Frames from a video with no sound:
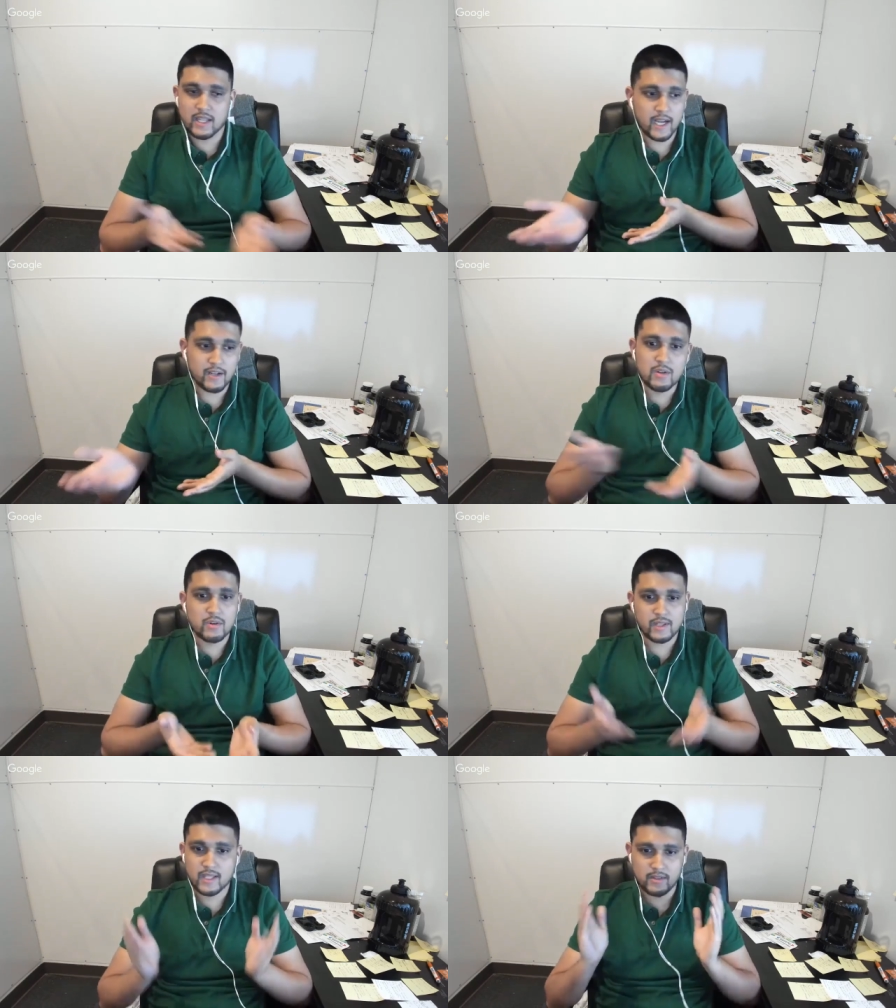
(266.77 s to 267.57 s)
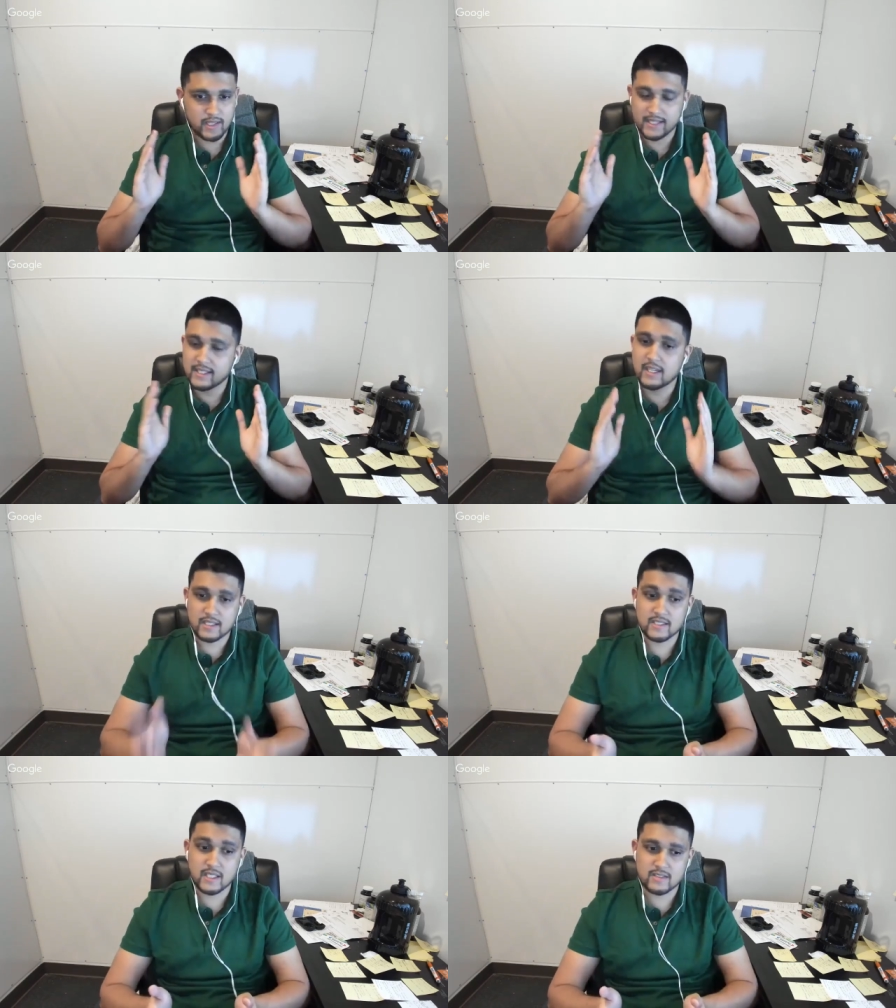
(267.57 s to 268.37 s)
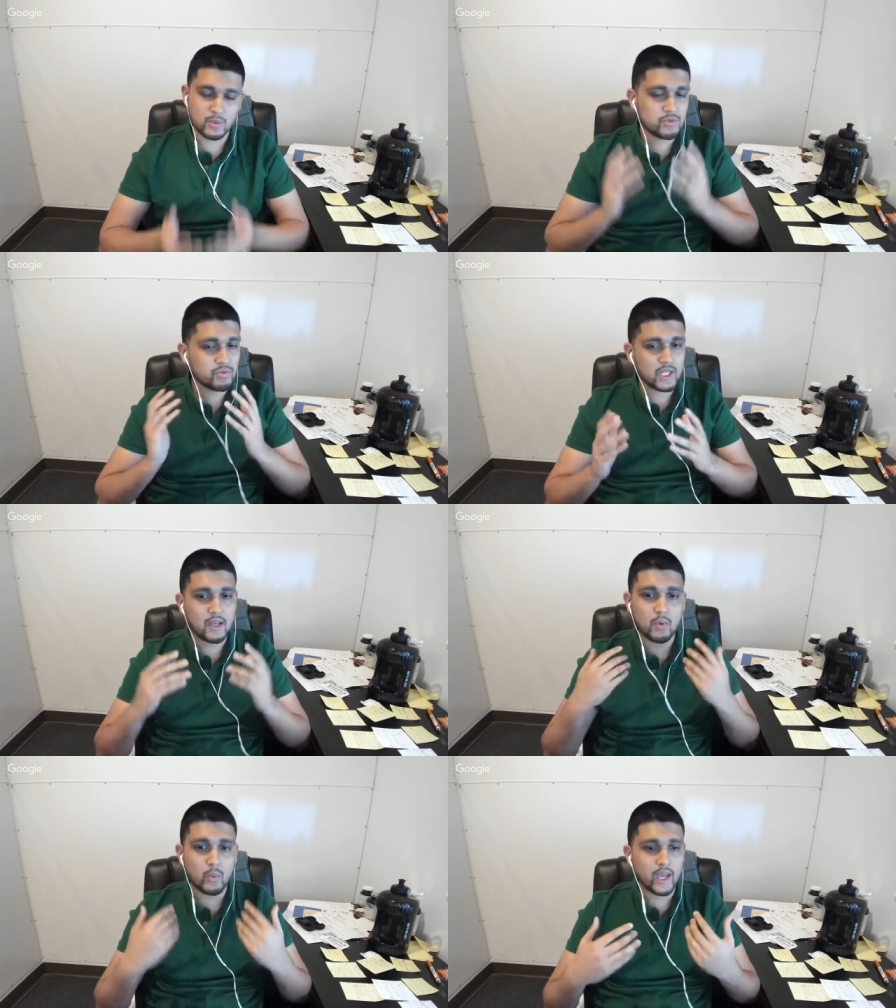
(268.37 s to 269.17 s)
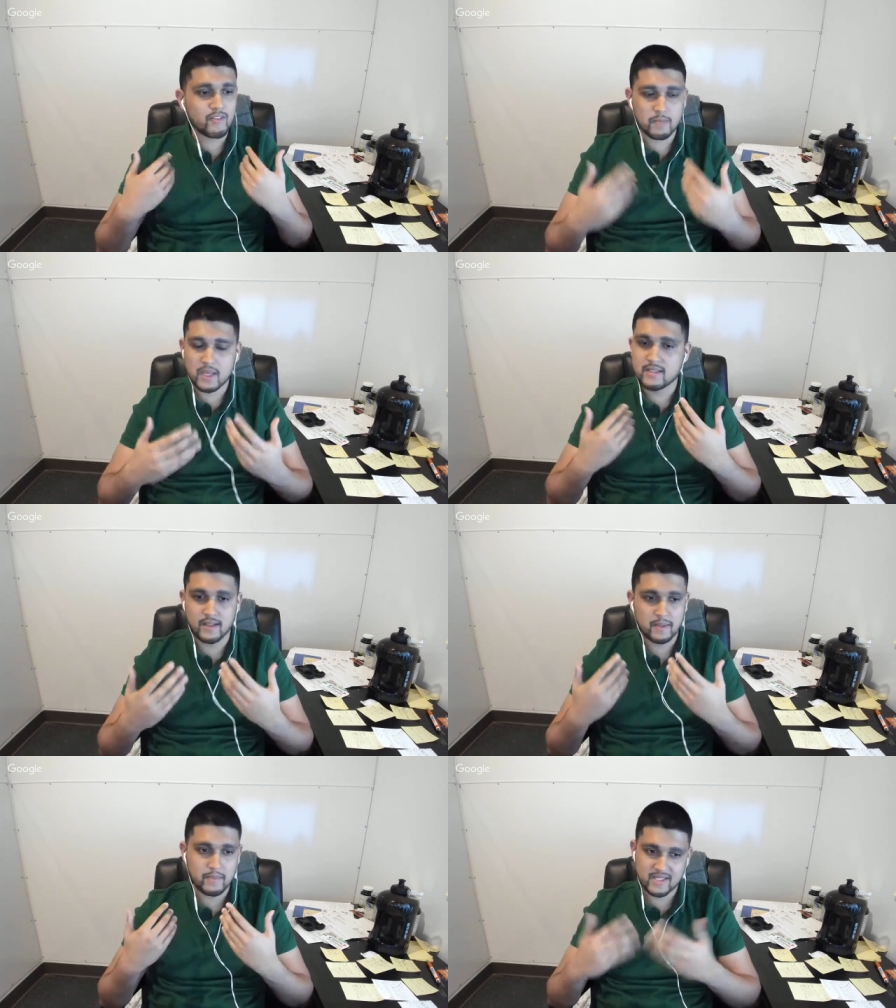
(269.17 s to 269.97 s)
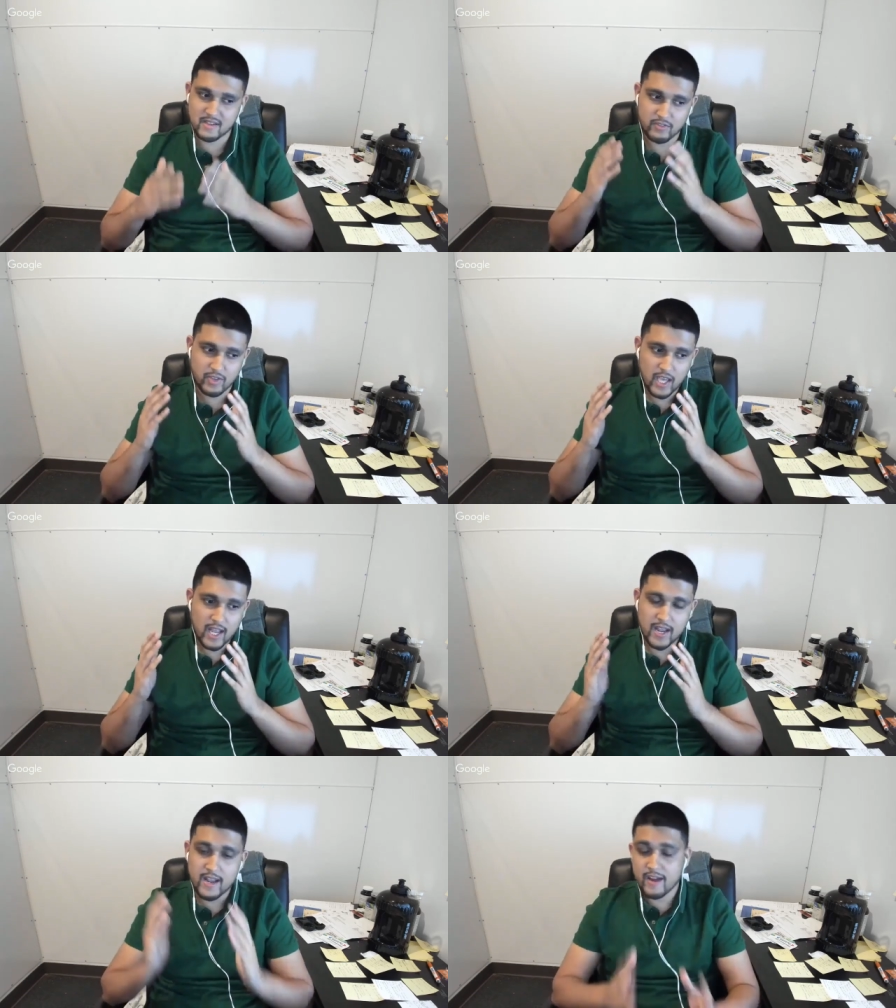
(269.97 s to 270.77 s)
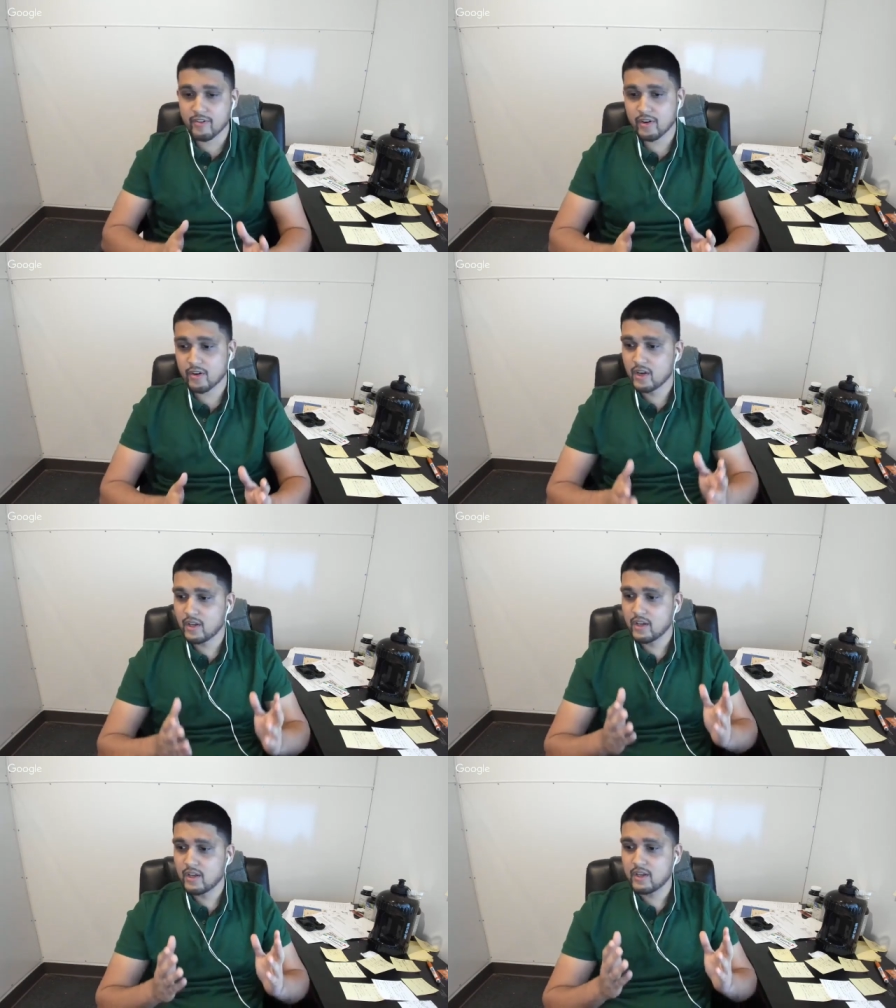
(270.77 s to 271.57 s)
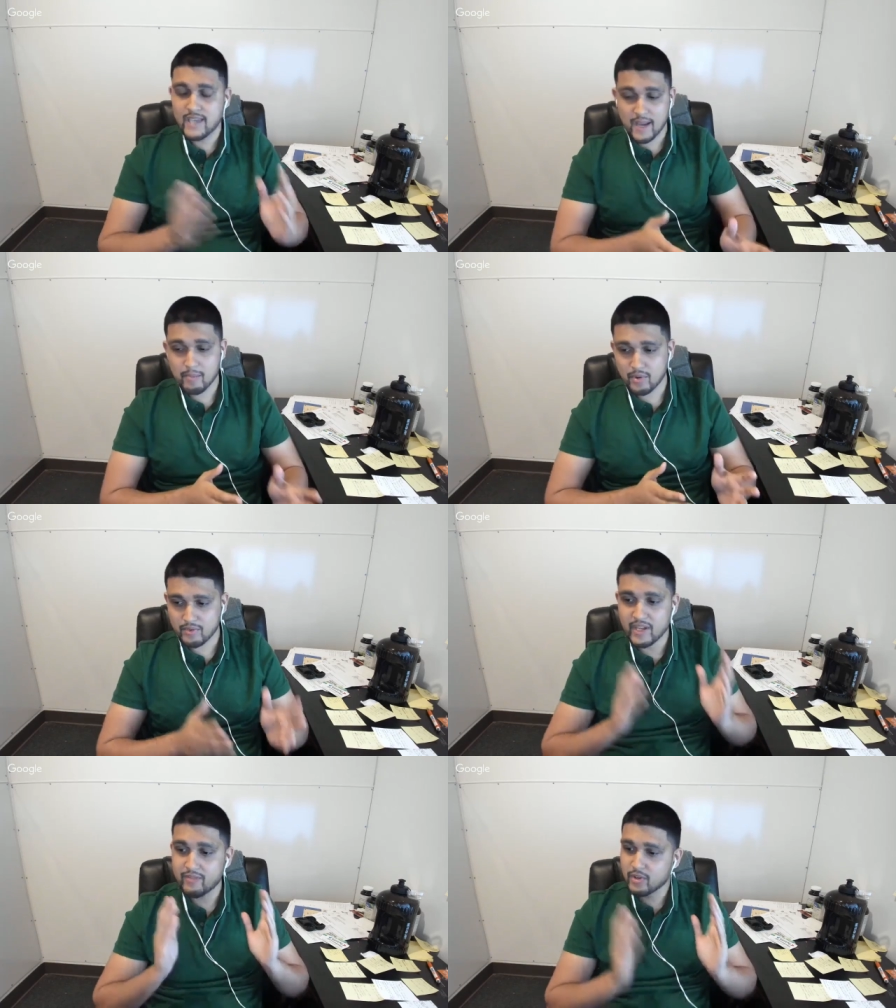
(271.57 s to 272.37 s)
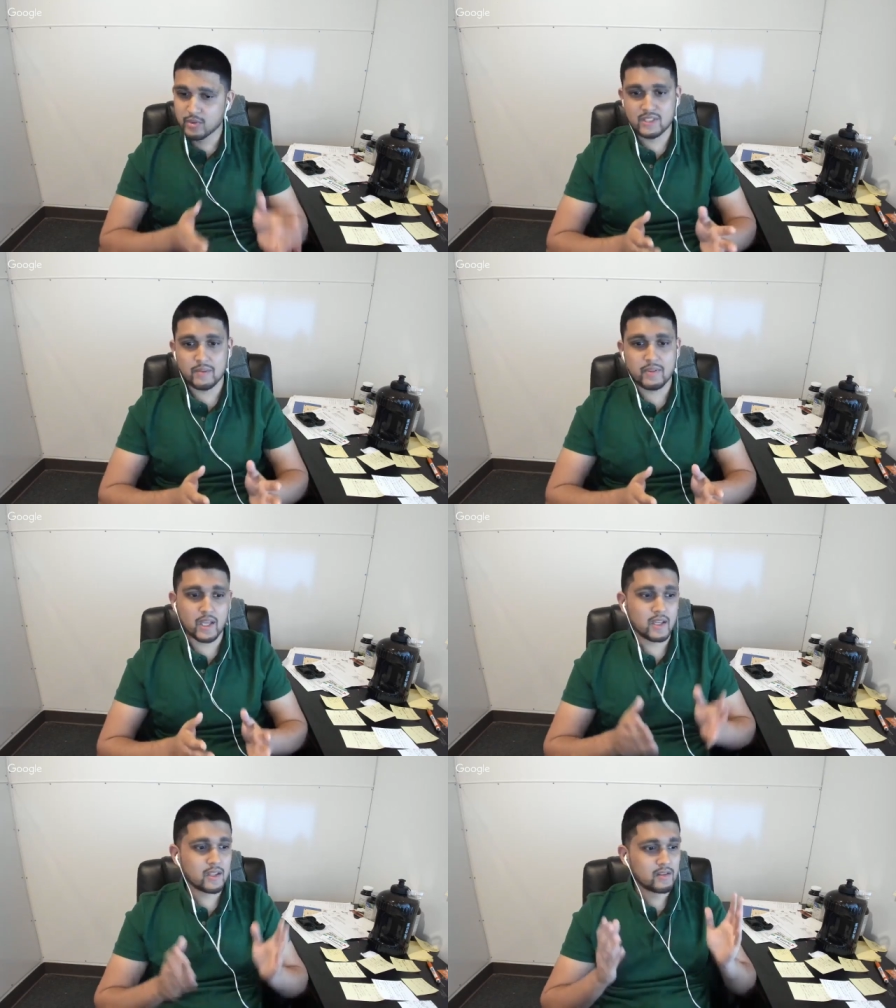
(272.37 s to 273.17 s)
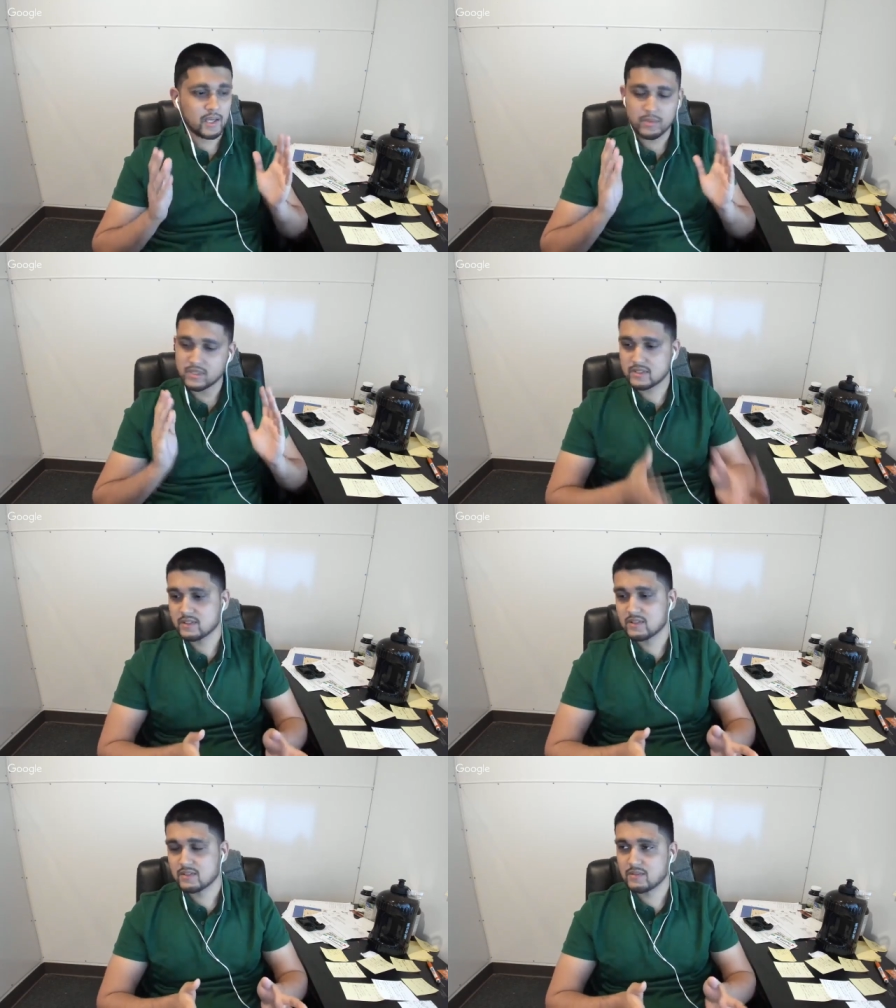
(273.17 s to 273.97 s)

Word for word: Like I knew that that didn't exist. So it was really a way of me telling myself, never gamble, never do something that was